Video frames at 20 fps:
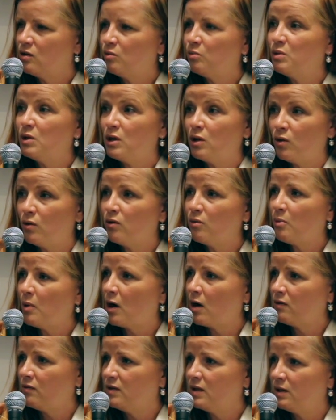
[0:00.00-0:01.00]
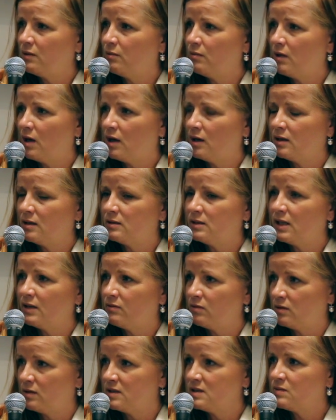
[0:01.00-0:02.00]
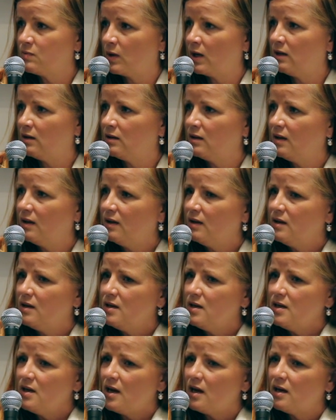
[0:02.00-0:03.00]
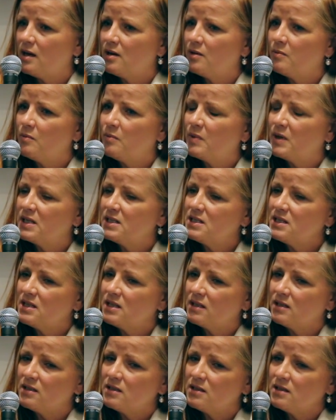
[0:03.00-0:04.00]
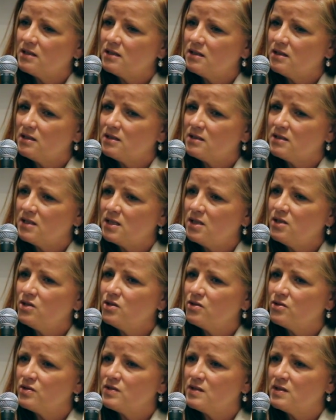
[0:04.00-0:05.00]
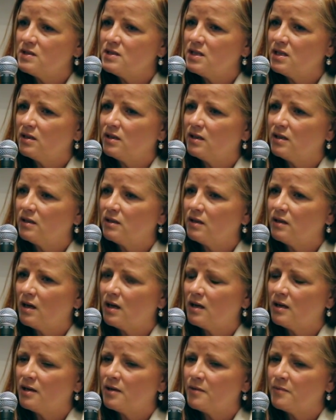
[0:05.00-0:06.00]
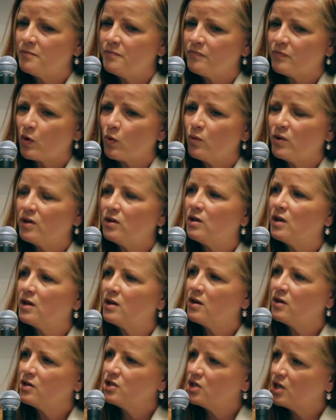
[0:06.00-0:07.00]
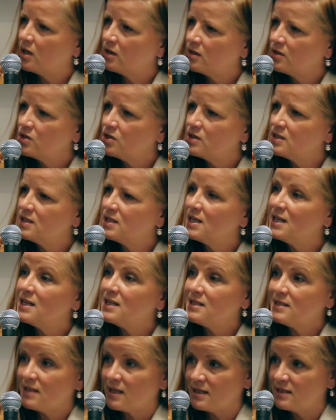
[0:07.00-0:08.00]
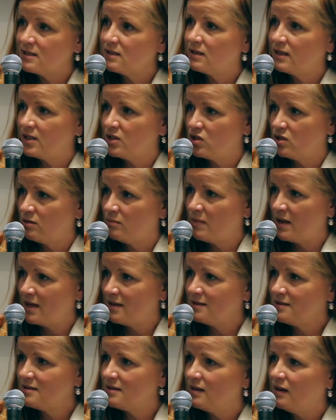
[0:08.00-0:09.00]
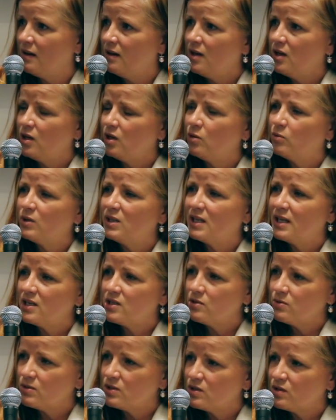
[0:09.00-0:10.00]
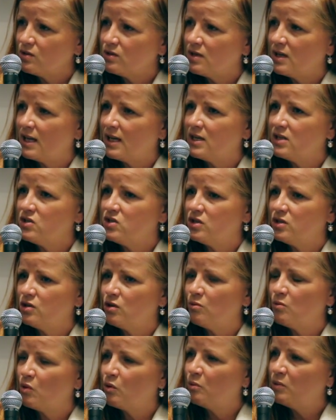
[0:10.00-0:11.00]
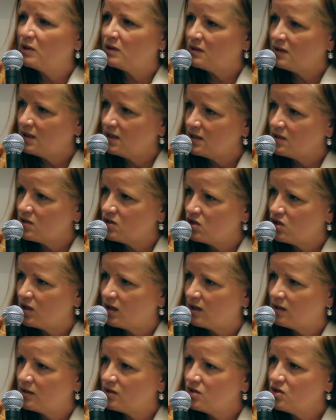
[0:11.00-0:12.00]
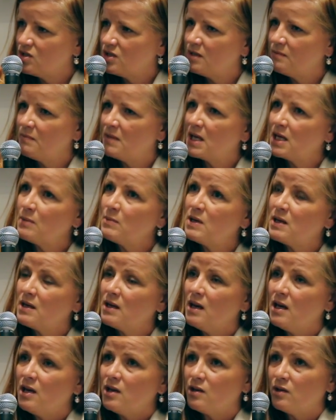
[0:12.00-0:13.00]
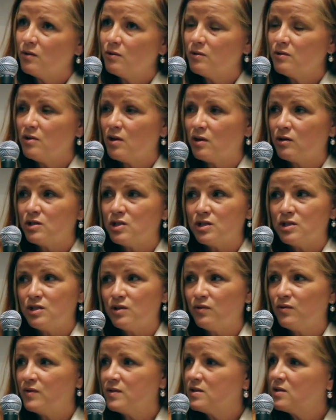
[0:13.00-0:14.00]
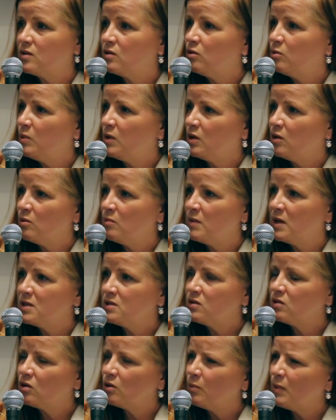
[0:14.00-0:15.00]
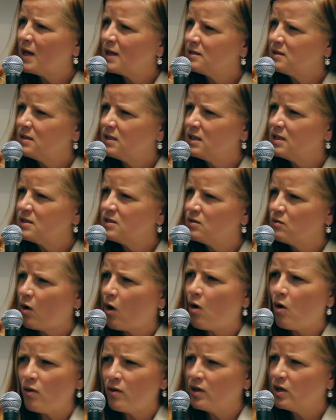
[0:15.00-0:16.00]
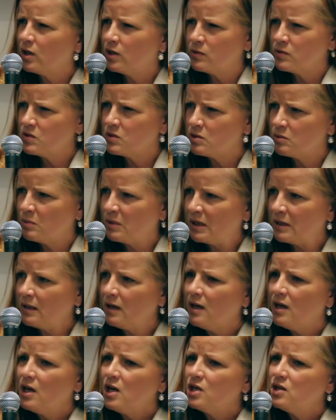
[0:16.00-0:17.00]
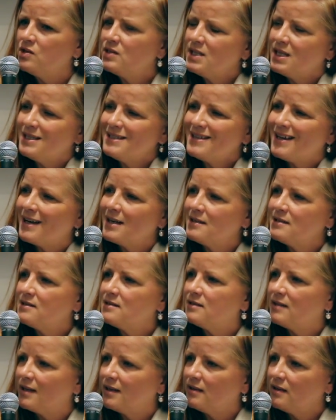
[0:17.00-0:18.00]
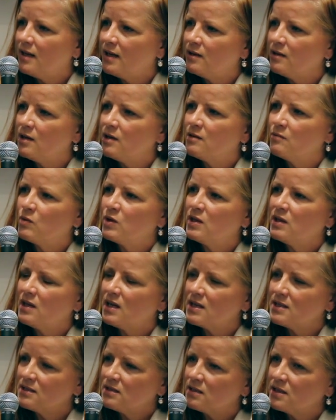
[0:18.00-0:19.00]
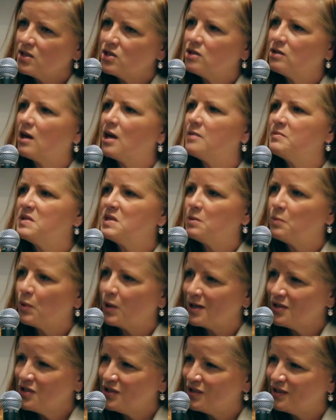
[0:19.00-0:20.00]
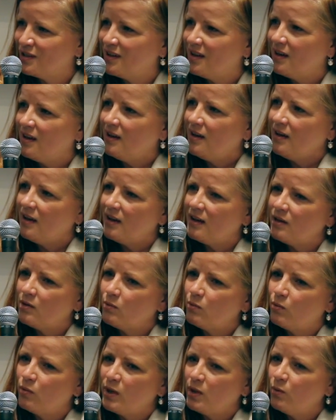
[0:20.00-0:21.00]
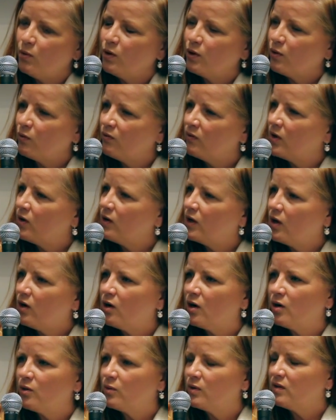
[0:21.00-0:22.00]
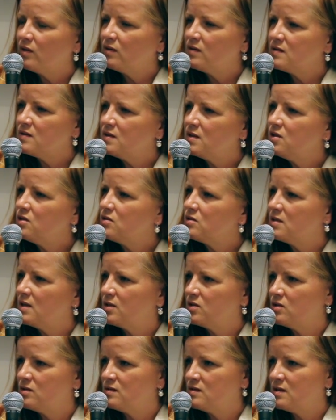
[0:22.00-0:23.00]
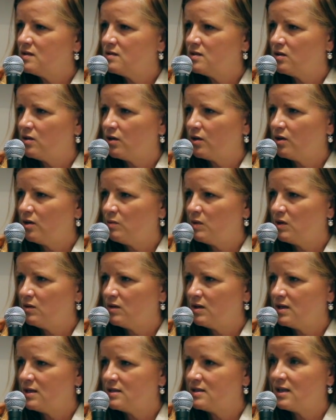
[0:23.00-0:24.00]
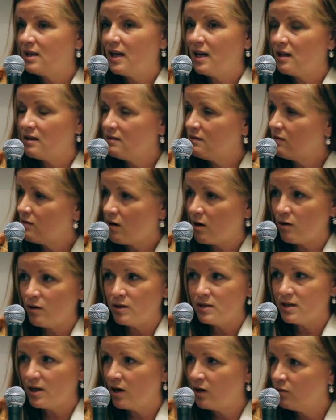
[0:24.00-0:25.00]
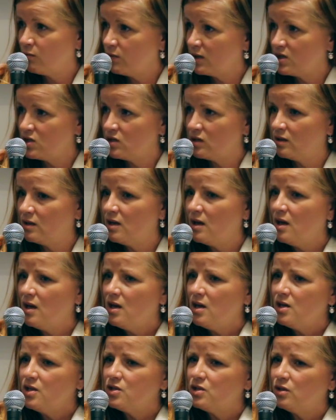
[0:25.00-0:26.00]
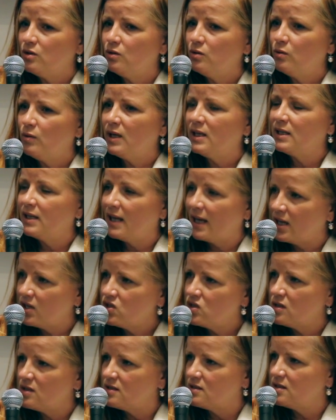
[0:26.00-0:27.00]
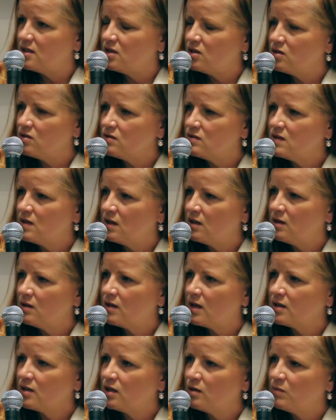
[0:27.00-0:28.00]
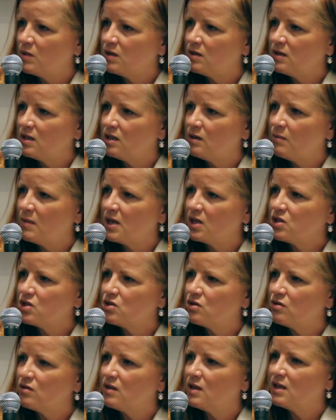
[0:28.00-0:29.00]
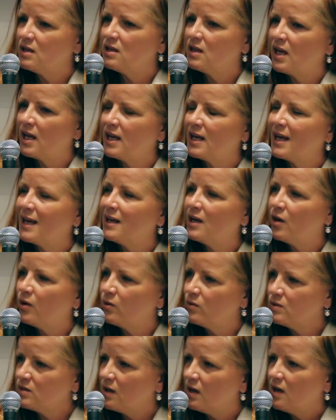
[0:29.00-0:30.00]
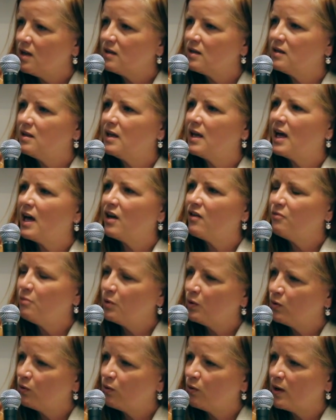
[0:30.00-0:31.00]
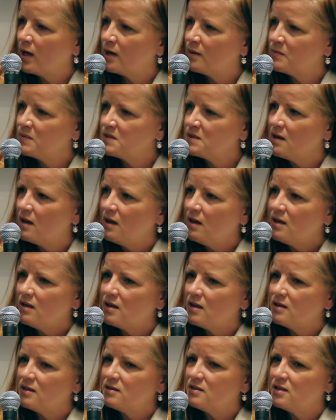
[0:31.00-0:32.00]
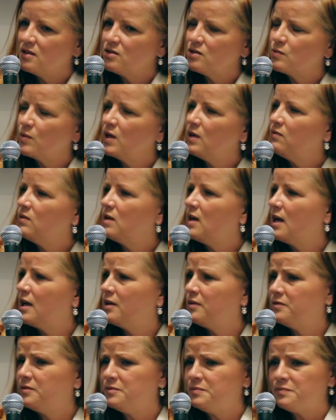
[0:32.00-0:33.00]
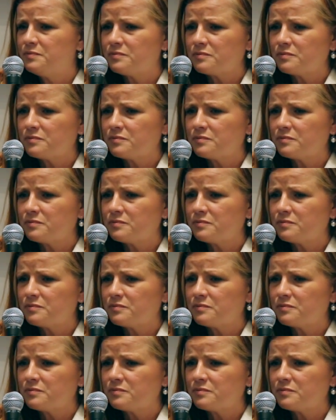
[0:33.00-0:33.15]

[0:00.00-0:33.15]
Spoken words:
below the poverty level as well. But the seniors, in dealing with a lot of their challenges, it is isolation based. When you get to a certain age and your mobility is challenged, and maybe you're not just your physical but your mental capacity isn't all that it used to be, you tend to isolate, and then with the isolation comes depression. And we work very hard with the seniors agencies in our communities, again, our entire region, to engage the seniors in that community to make sure that they get out, that they have programs, that the seniors, we even have